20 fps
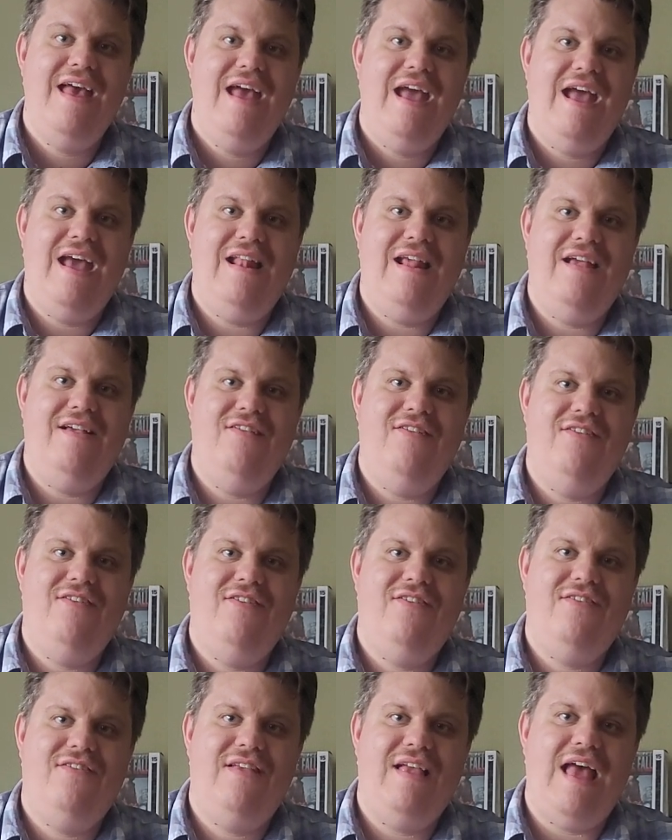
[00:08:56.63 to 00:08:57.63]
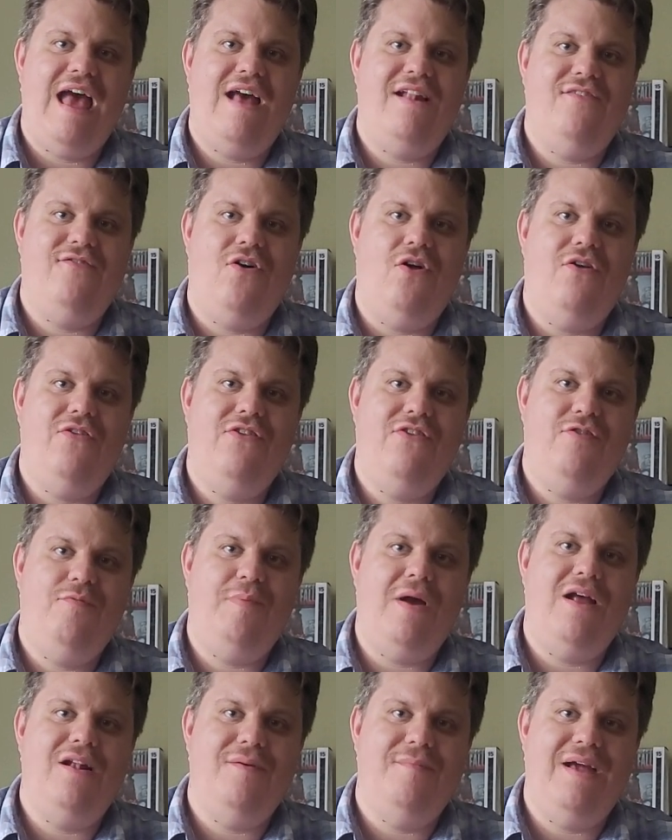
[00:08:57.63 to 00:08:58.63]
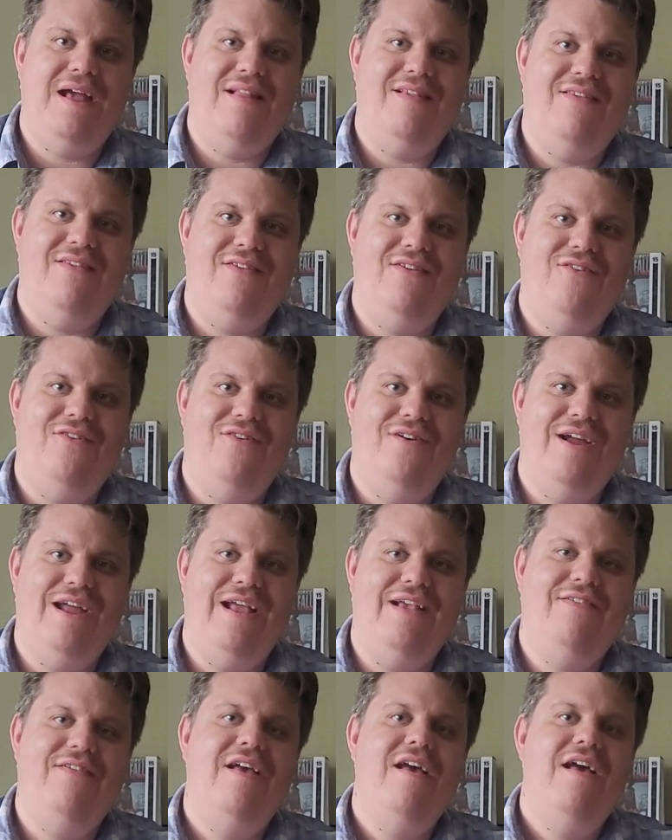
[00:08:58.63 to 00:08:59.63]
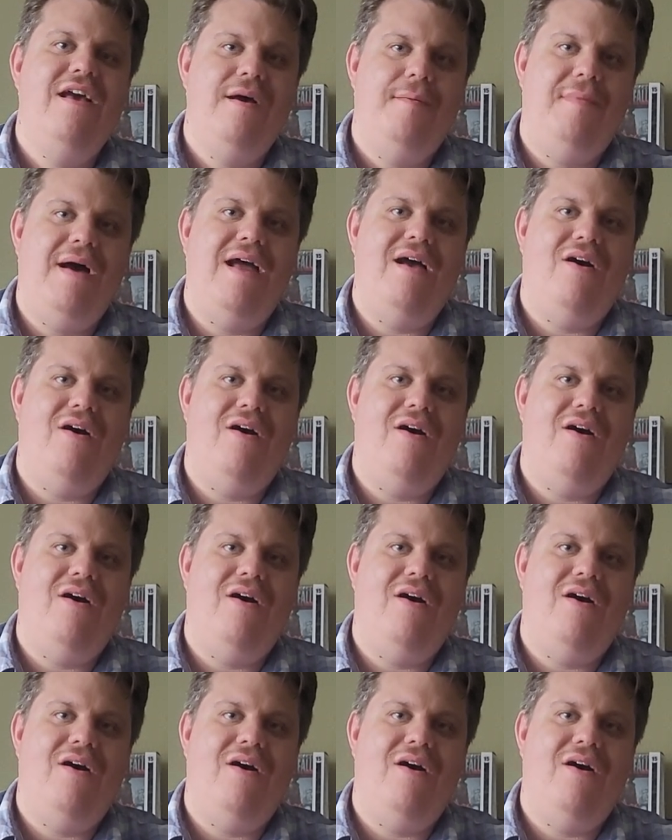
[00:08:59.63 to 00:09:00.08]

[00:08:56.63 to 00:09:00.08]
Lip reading: It is, out of all the Spider-Man stories, my